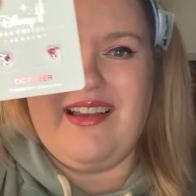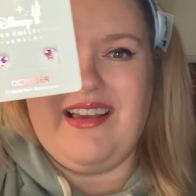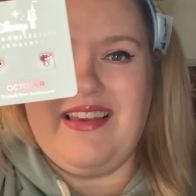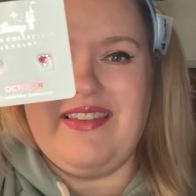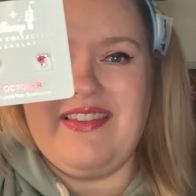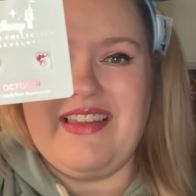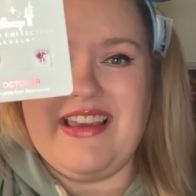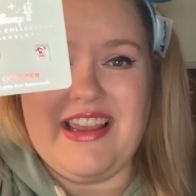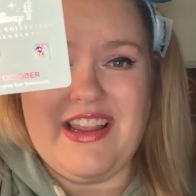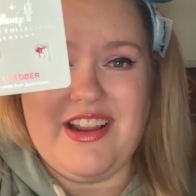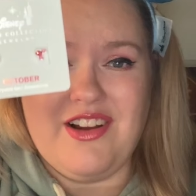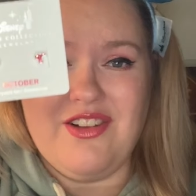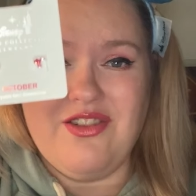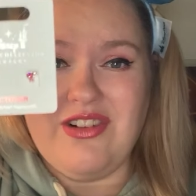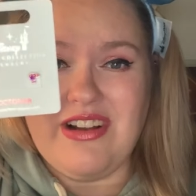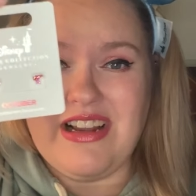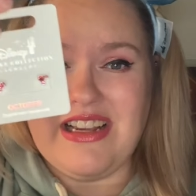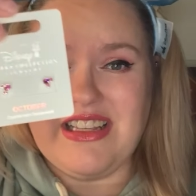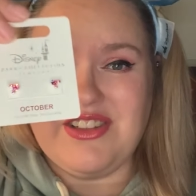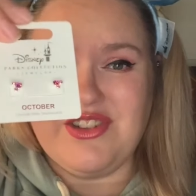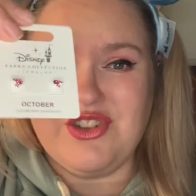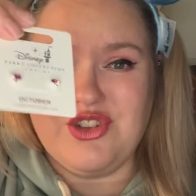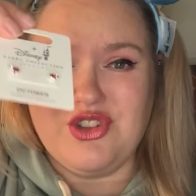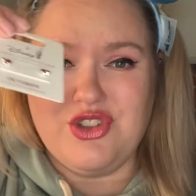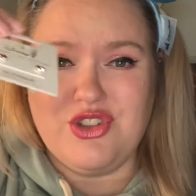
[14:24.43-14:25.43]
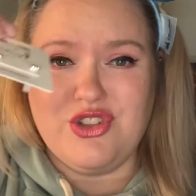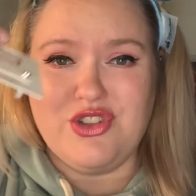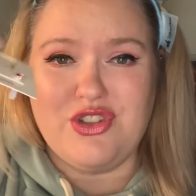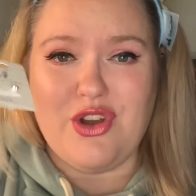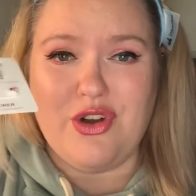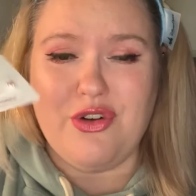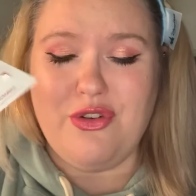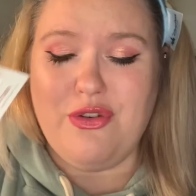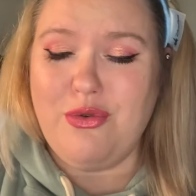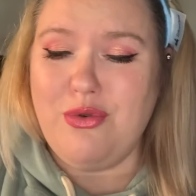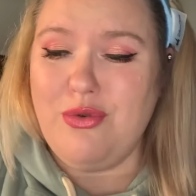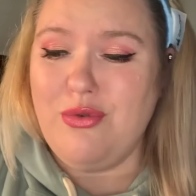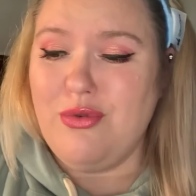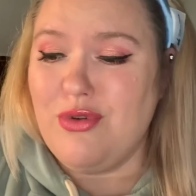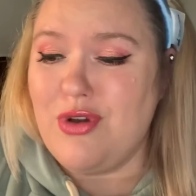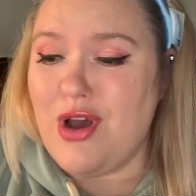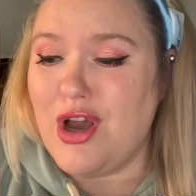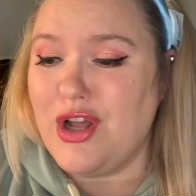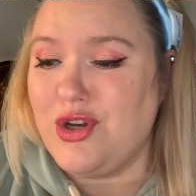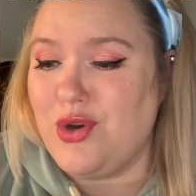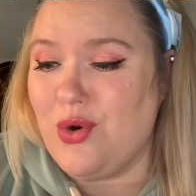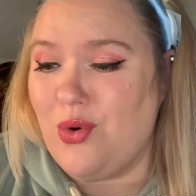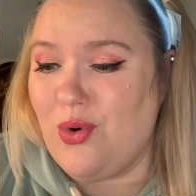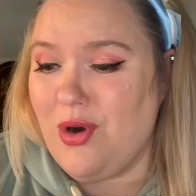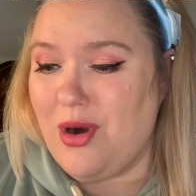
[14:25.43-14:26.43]
And the earrings are so
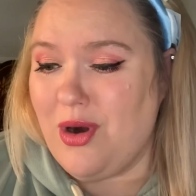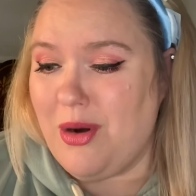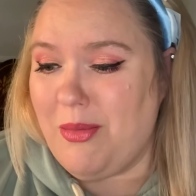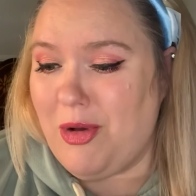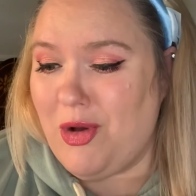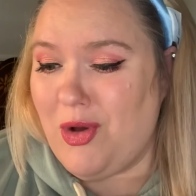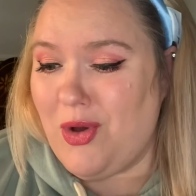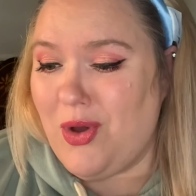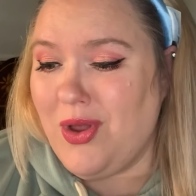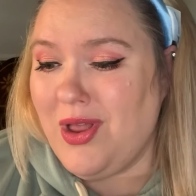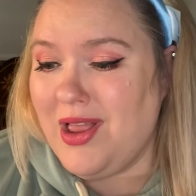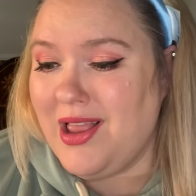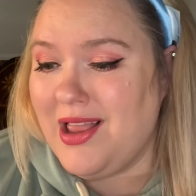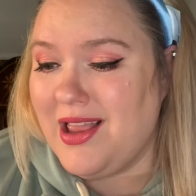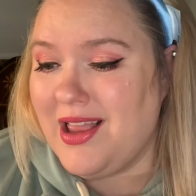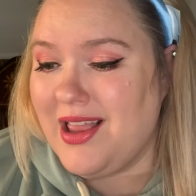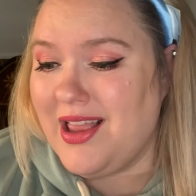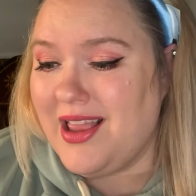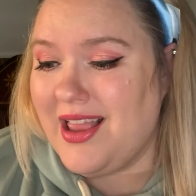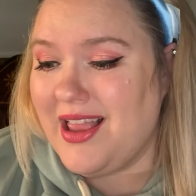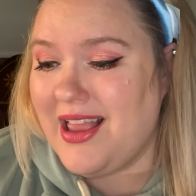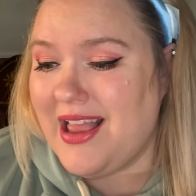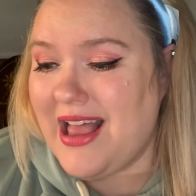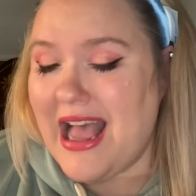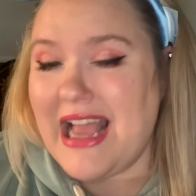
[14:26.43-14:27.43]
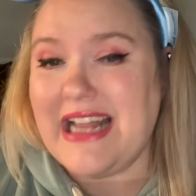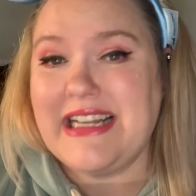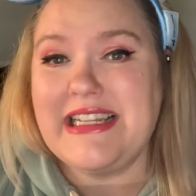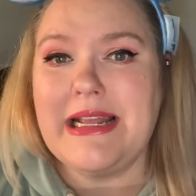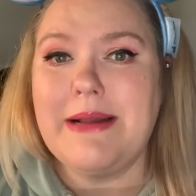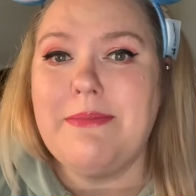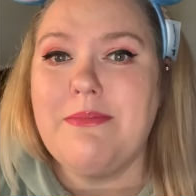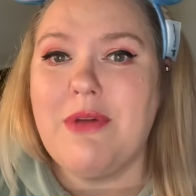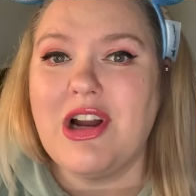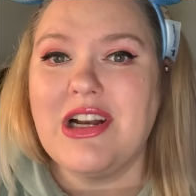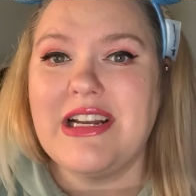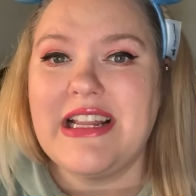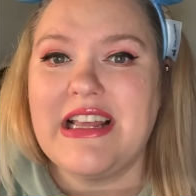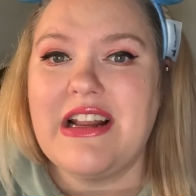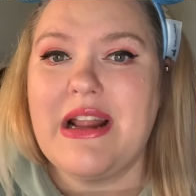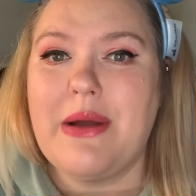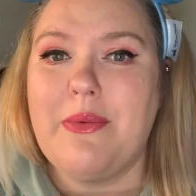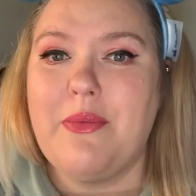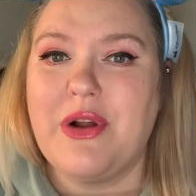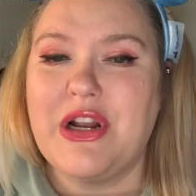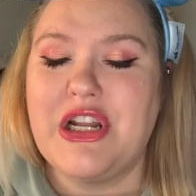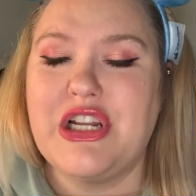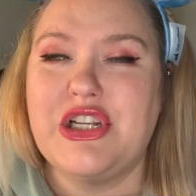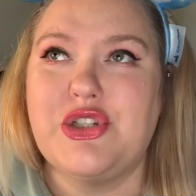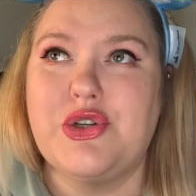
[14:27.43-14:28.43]
adorable. I did mark down I
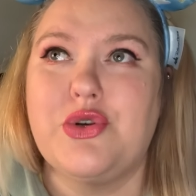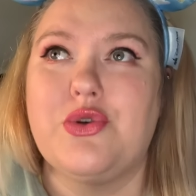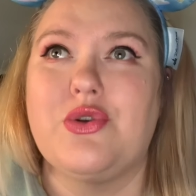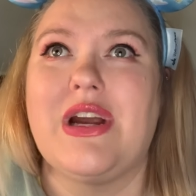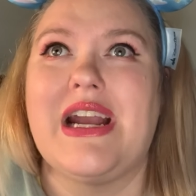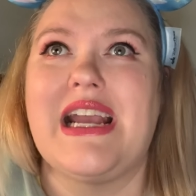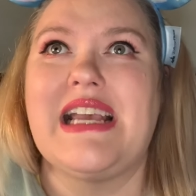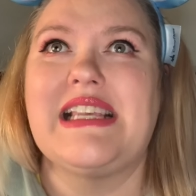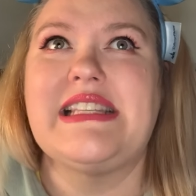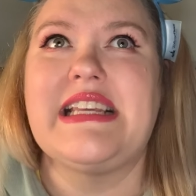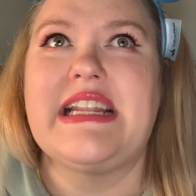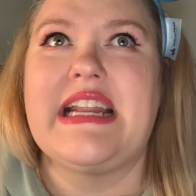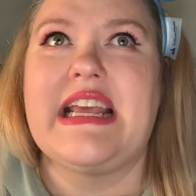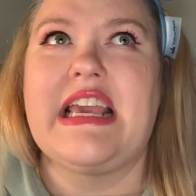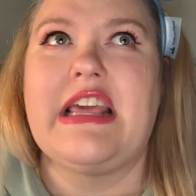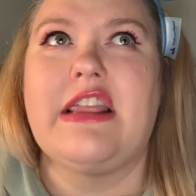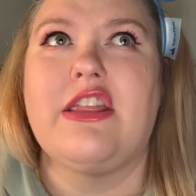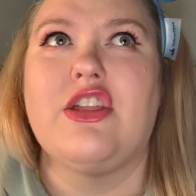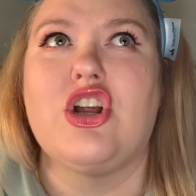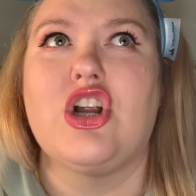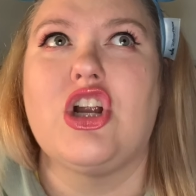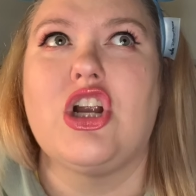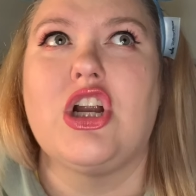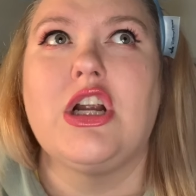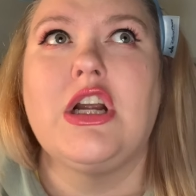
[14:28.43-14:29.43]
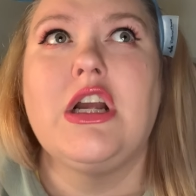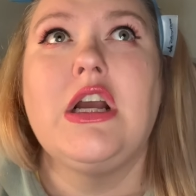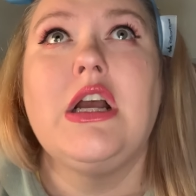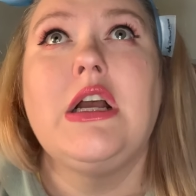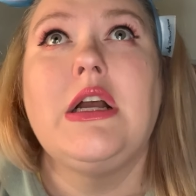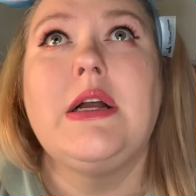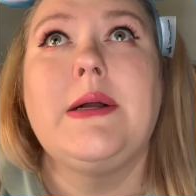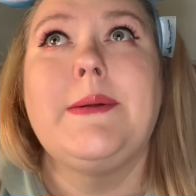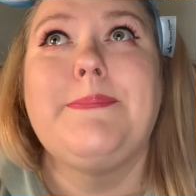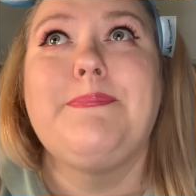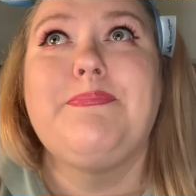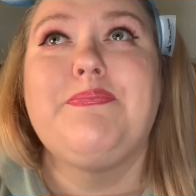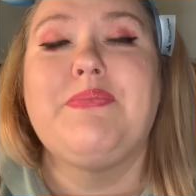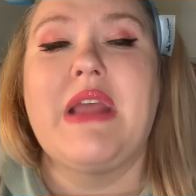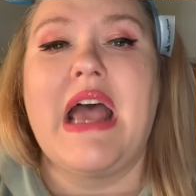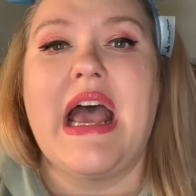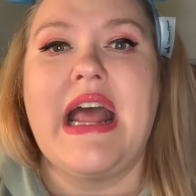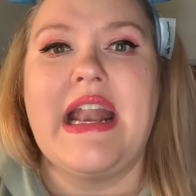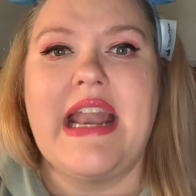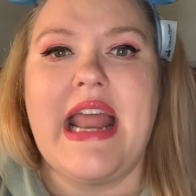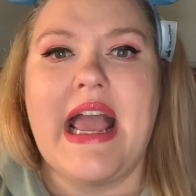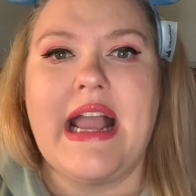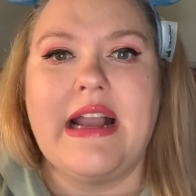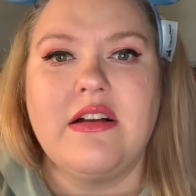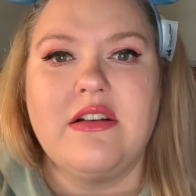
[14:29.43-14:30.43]
wanted jewelry. I said either a
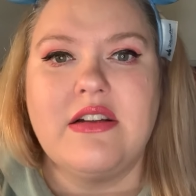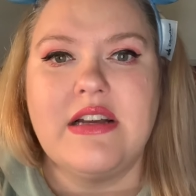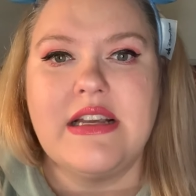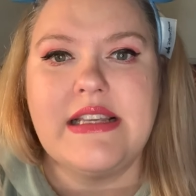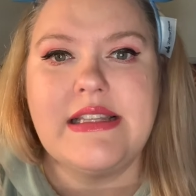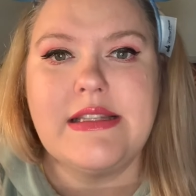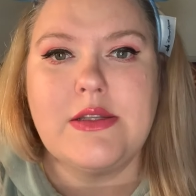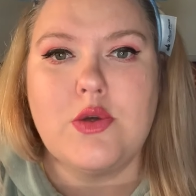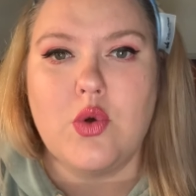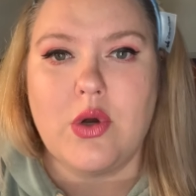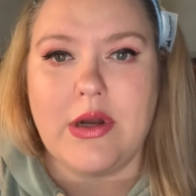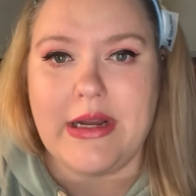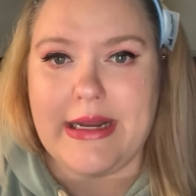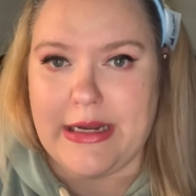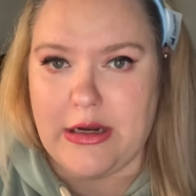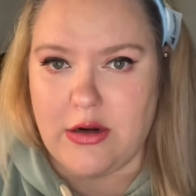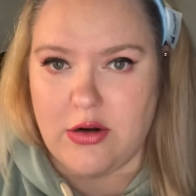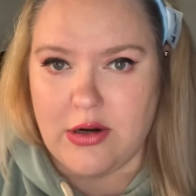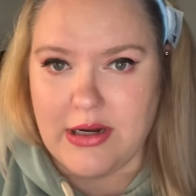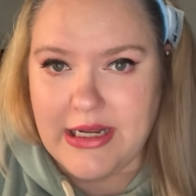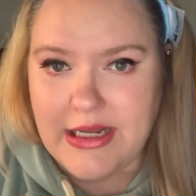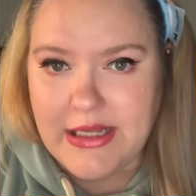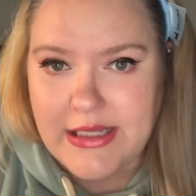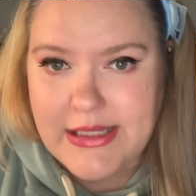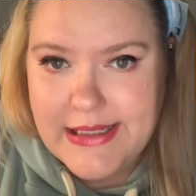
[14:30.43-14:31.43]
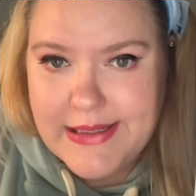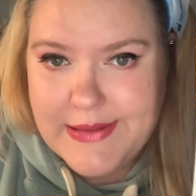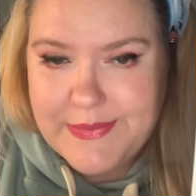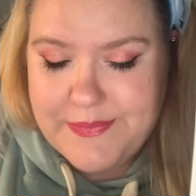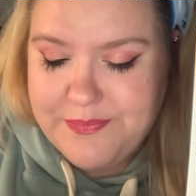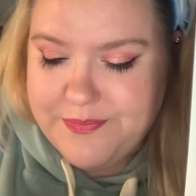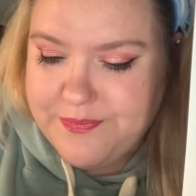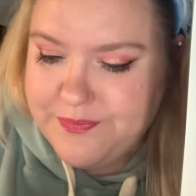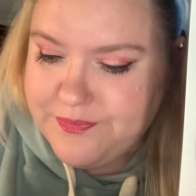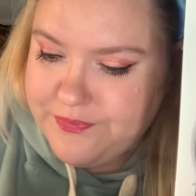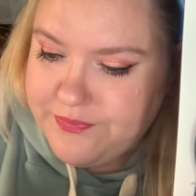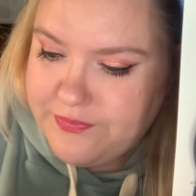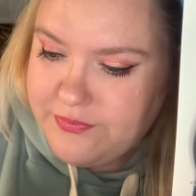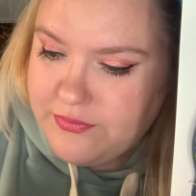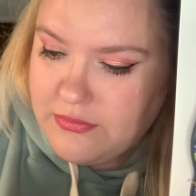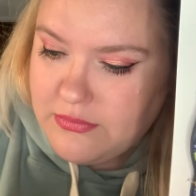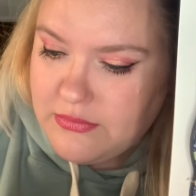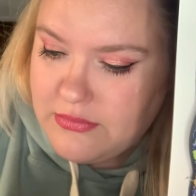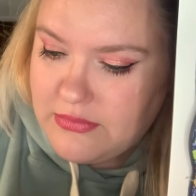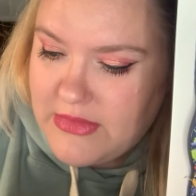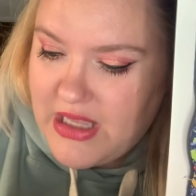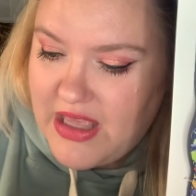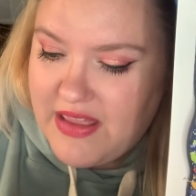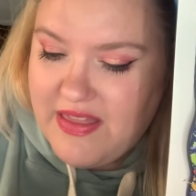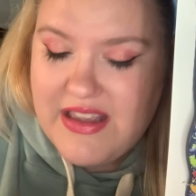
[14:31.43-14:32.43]
necklace or earrings.
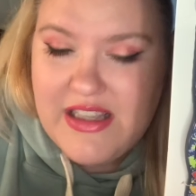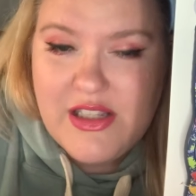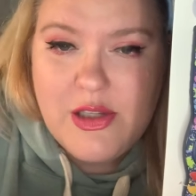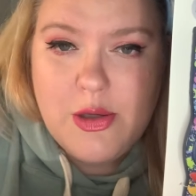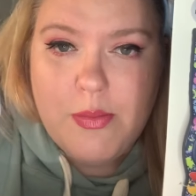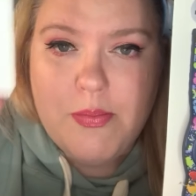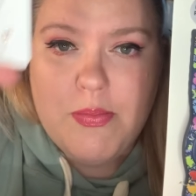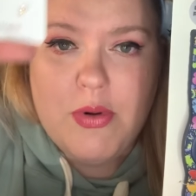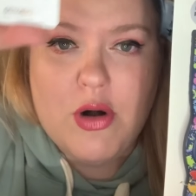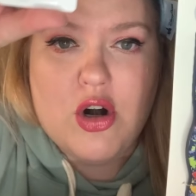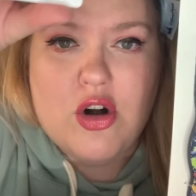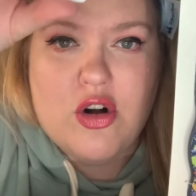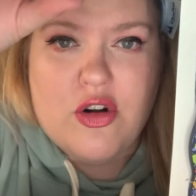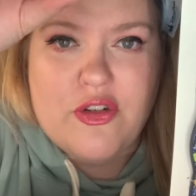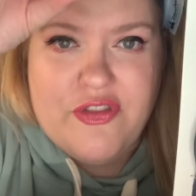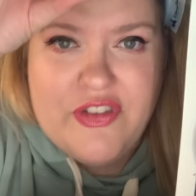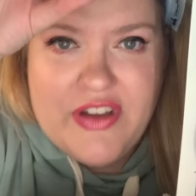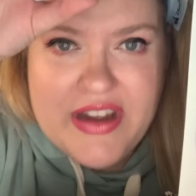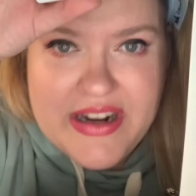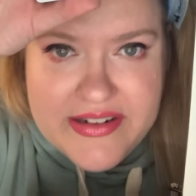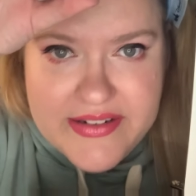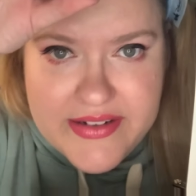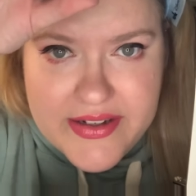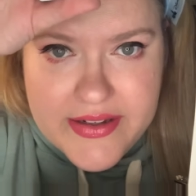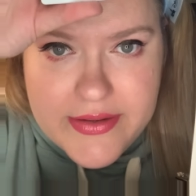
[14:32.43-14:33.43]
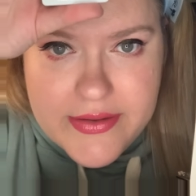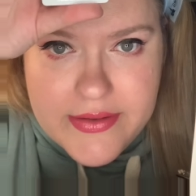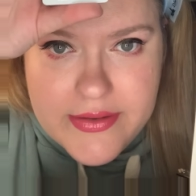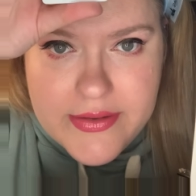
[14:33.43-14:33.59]
And these are perfect.